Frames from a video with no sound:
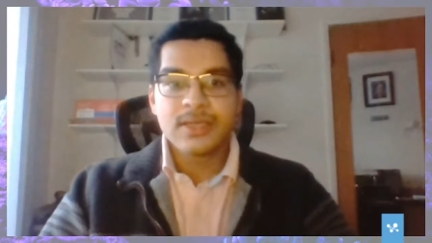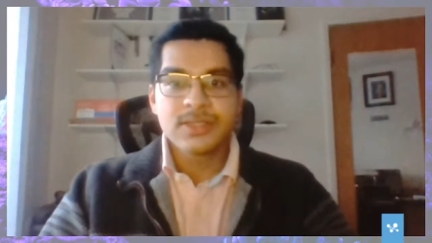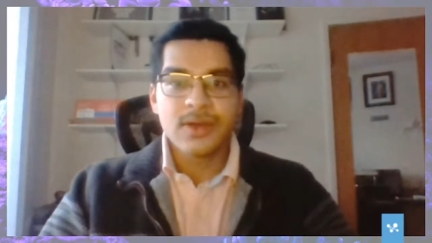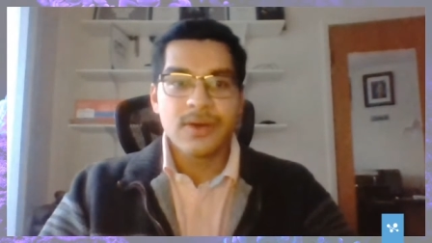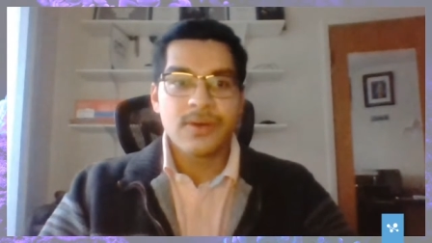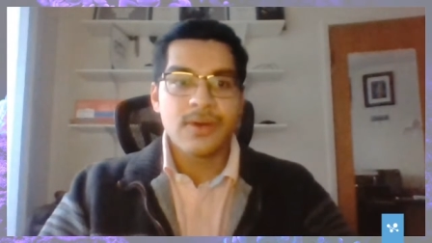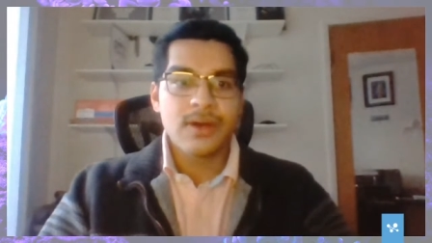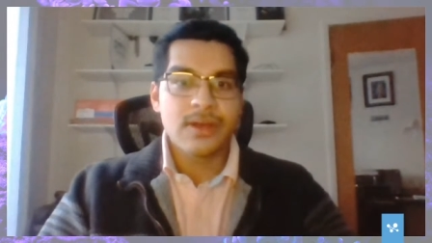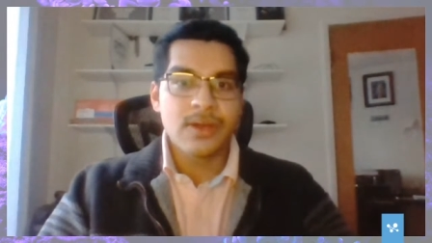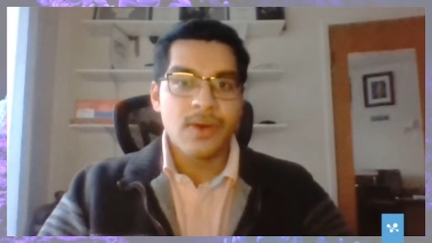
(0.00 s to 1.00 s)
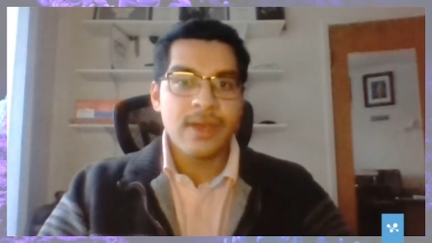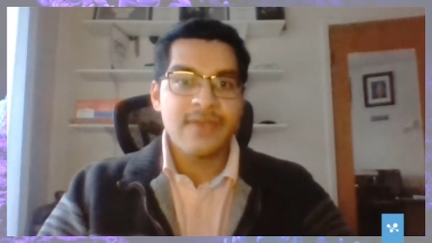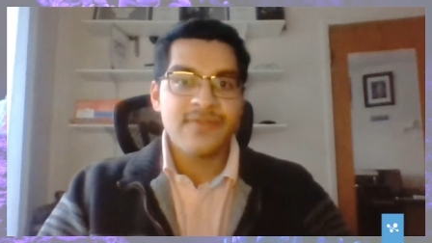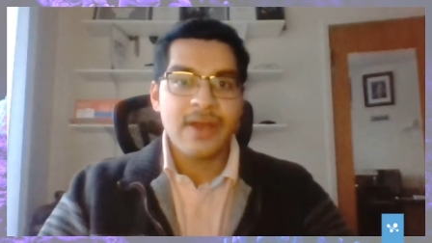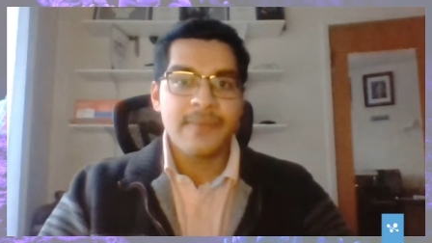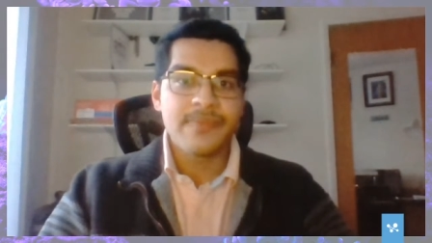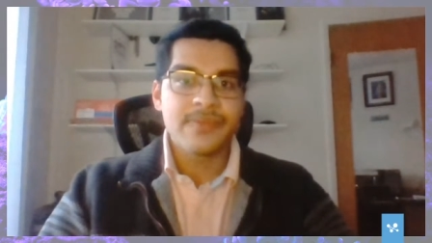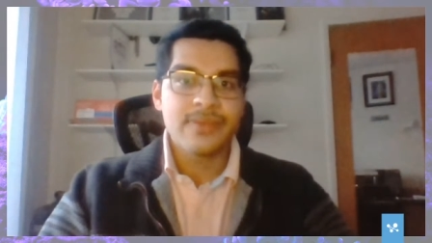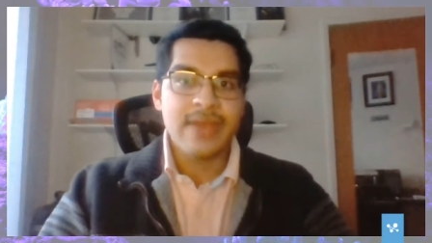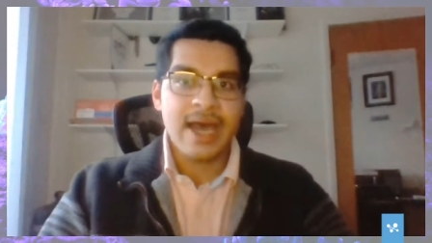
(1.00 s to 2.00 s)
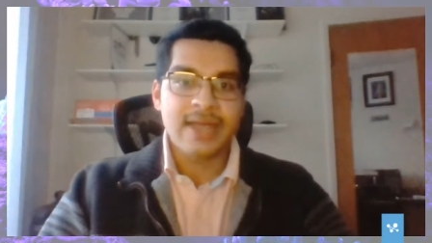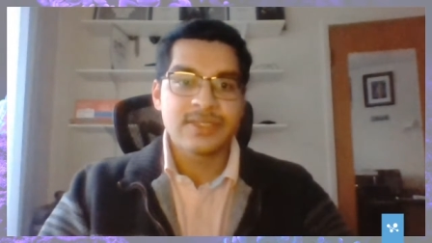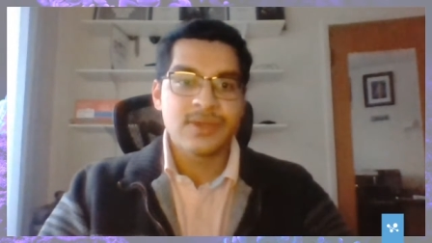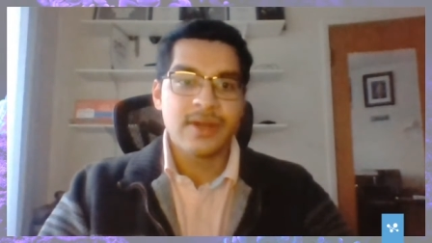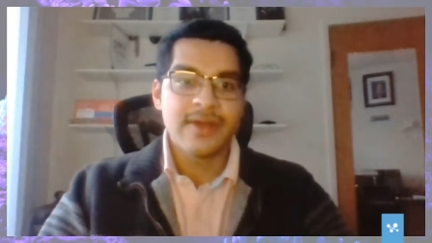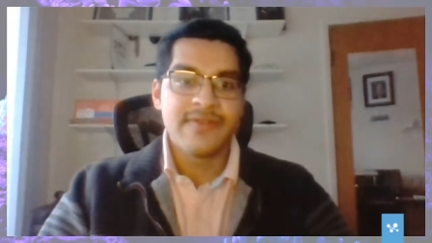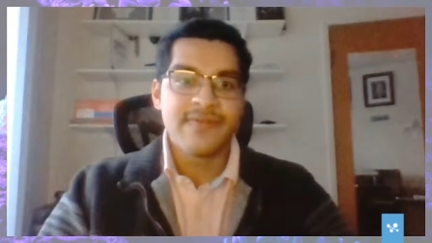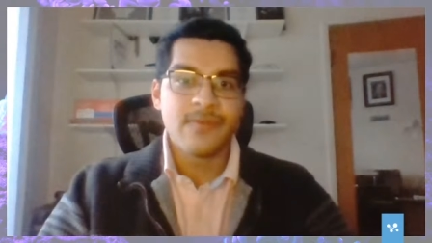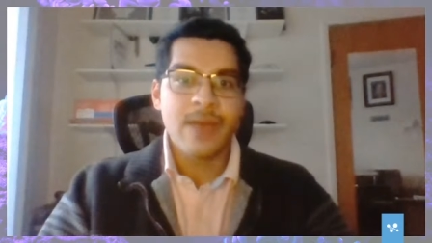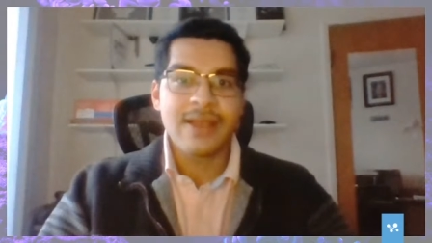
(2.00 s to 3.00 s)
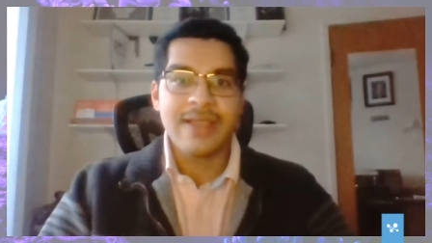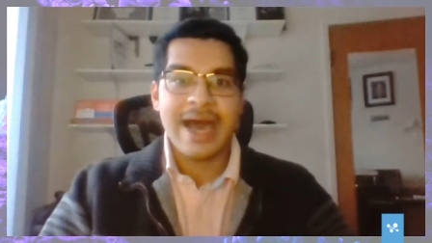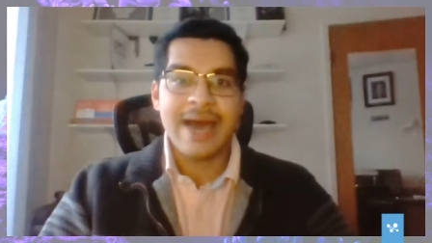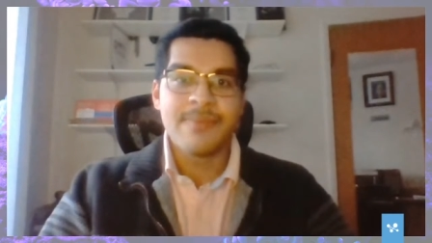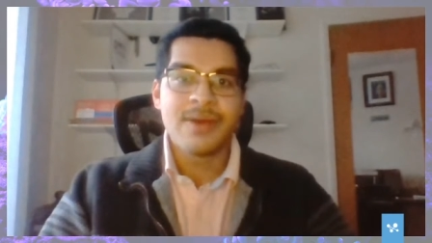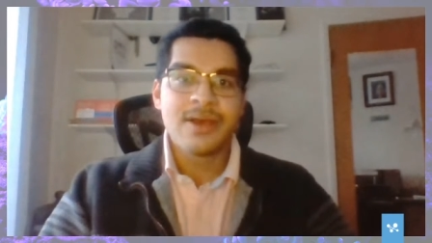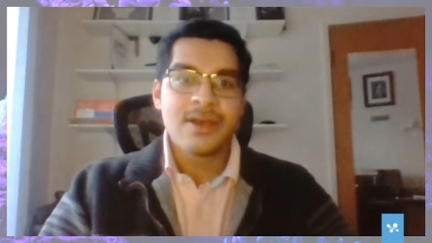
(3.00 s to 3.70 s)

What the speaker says: So going from that sort of wet lab,